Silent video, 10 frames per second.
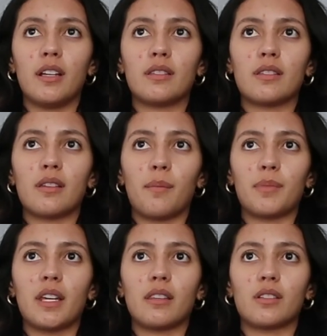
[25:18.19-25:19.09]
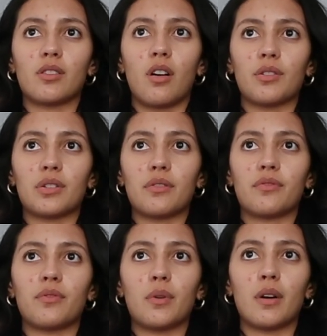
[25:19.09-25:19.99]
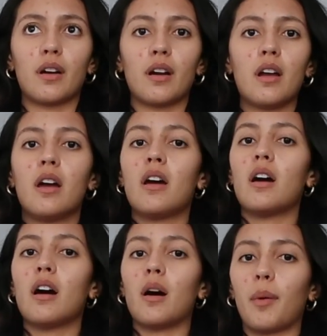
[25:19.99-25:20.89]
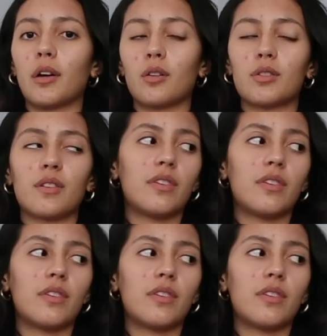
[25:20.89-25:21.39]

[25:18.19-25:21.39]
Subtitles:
It's something that's also for a partnership